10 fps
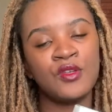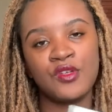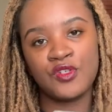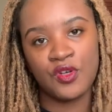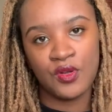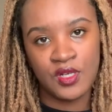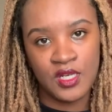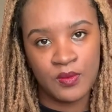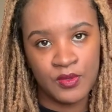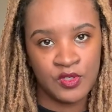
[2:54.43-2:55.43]
You don't need
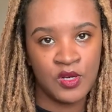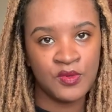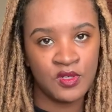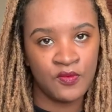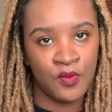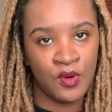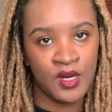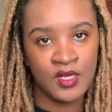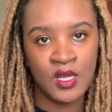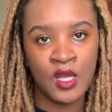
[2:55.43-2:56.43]
a prescription for it.